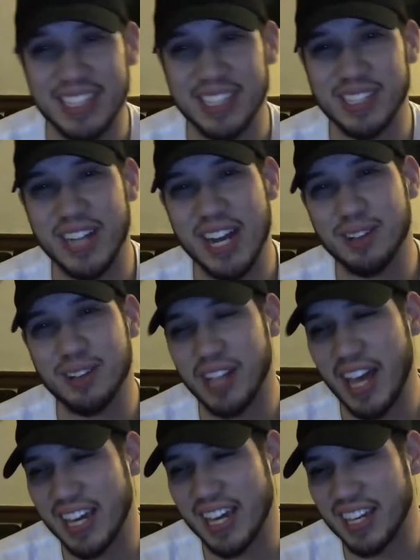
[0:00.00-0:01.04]
dude. I don't
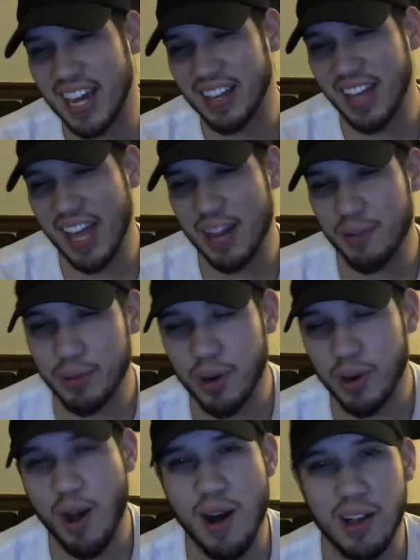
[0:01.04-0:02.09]
like it. I like when
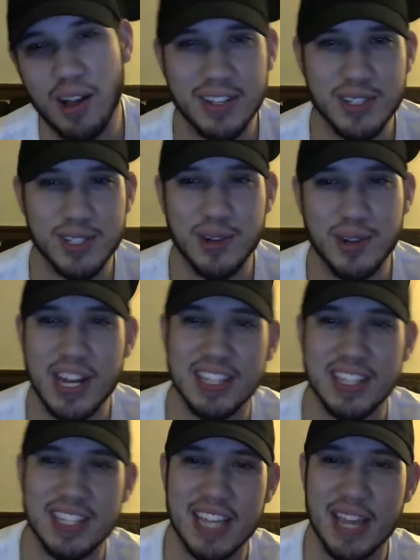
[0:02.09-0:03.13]
we're all on the screen at
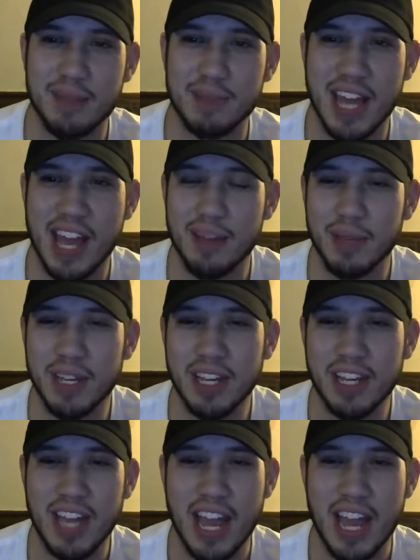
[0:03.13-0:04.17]
the same time.
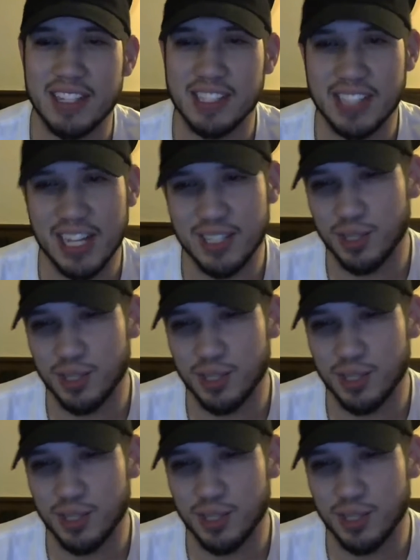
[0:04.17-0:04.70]
I think that's